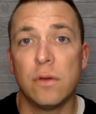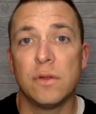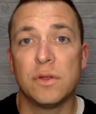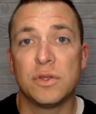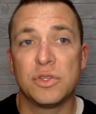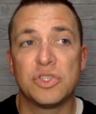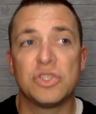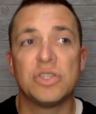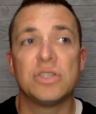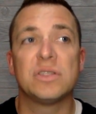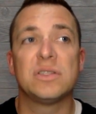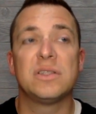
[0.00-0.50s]

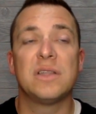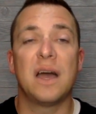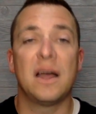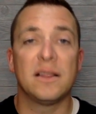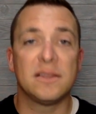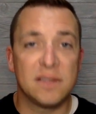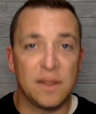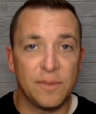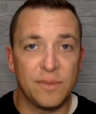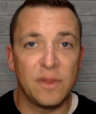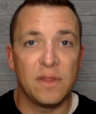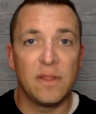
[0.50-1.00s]
It's just not
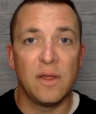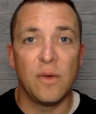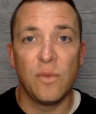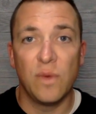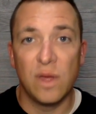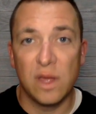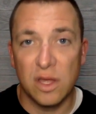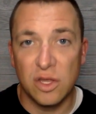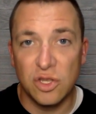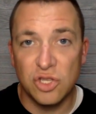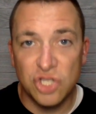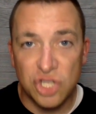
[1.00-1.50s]
something that
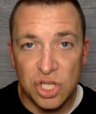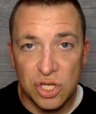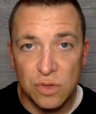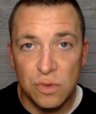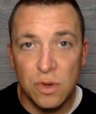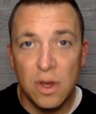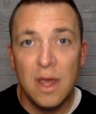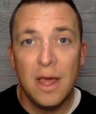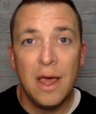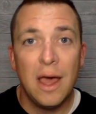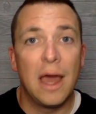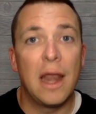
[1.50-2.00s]
we can
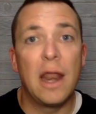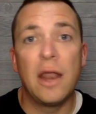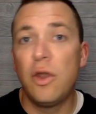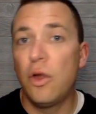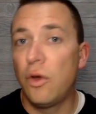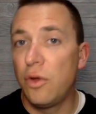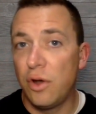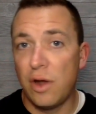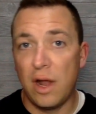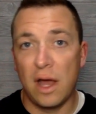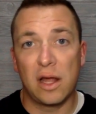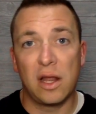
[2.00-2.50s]
do. And I know
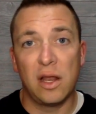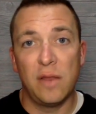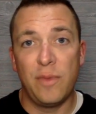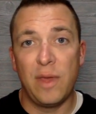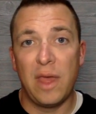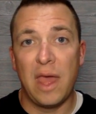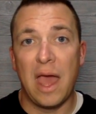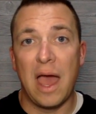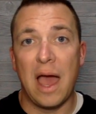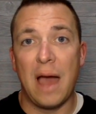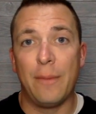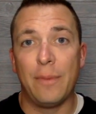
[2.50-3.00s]
you're not going to
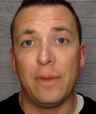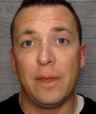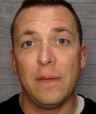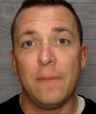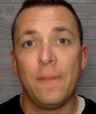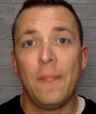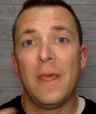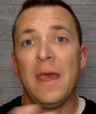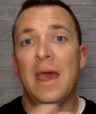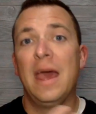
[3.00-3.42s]
be happy.